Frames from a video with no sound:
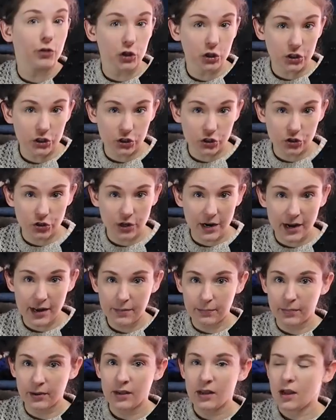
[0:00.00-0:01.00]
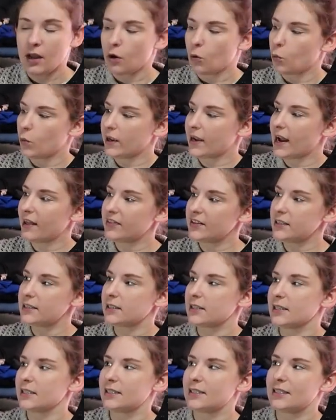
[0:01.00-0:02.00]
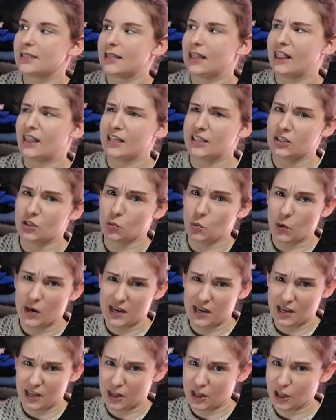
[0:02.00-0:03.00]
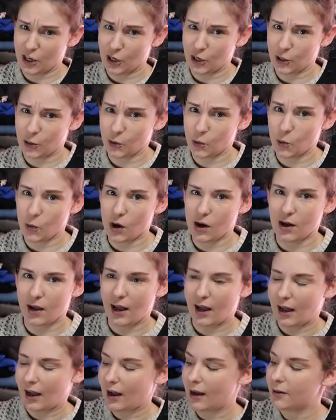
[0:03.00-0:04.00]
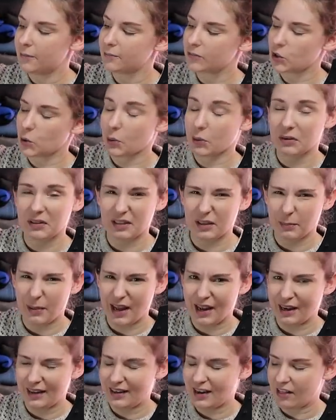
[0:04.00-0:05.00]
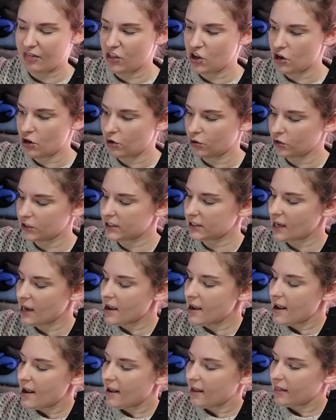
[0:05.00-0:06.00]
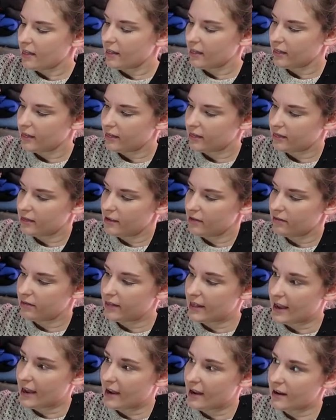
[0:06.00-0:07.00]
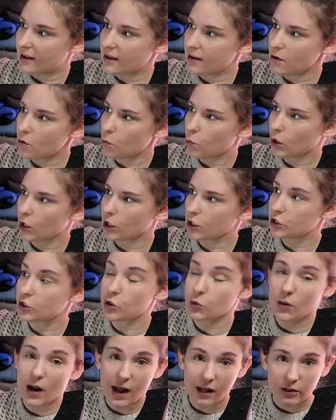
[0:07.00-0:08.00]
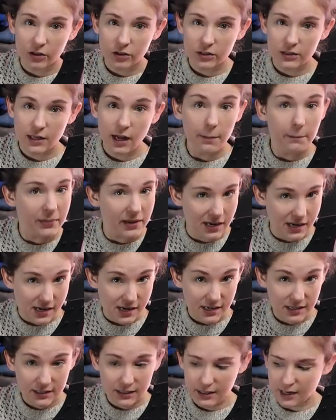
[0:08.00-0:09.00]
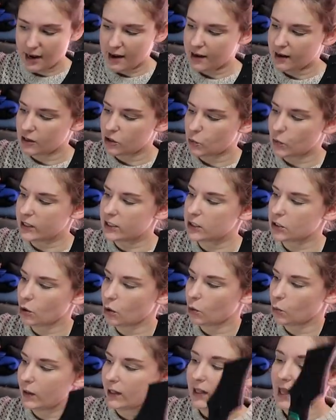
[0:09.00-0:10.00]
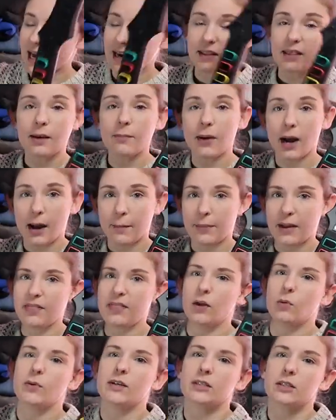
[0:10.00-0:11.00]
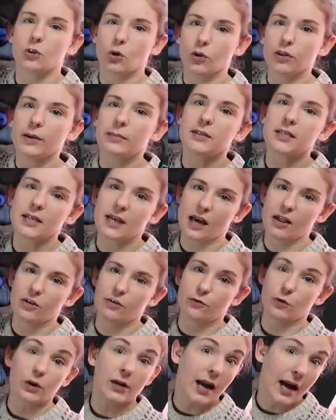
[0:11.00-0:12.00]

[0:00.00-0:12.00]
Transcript: first trip. We got these listed this week though, um, so we were a little behind on those. They were $2 a piece and we sold we lotted them up and then we sold them together for